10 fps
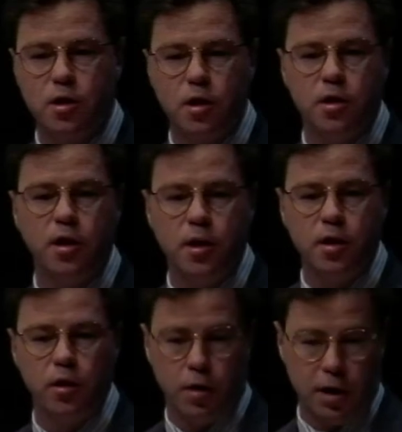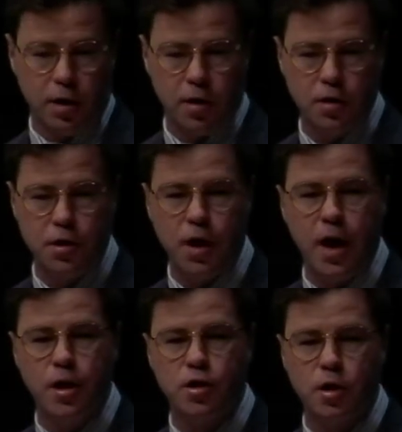to continually
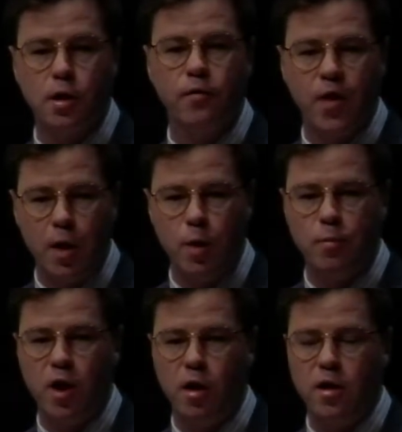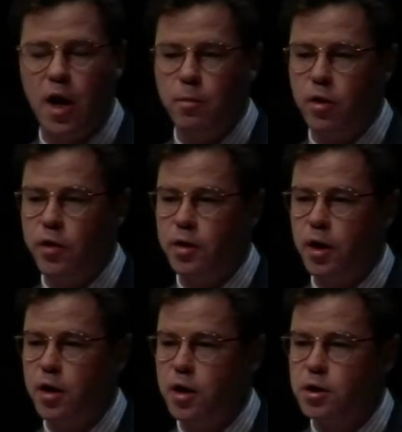change the development paradigm. The thing
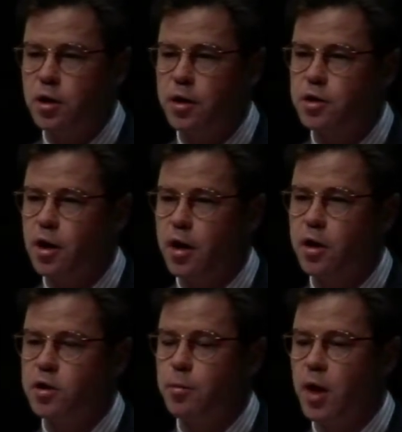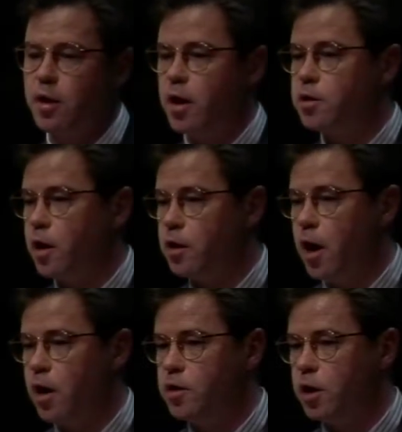that initially excited us about Next
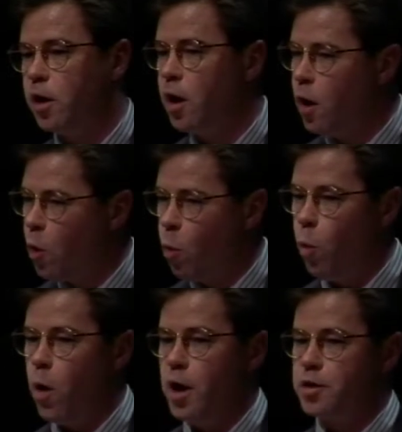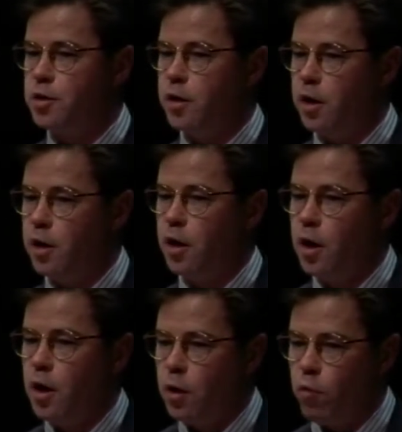technology was the
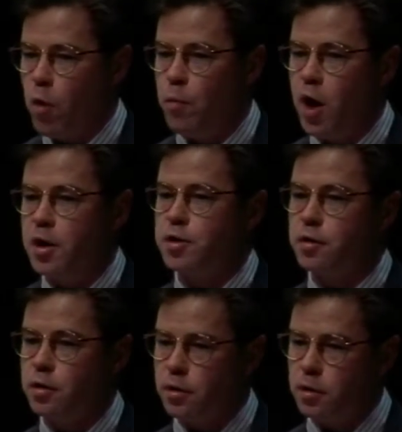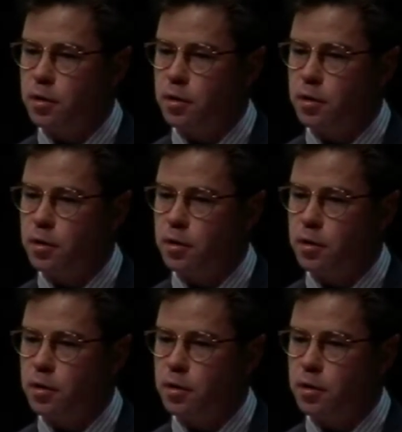robust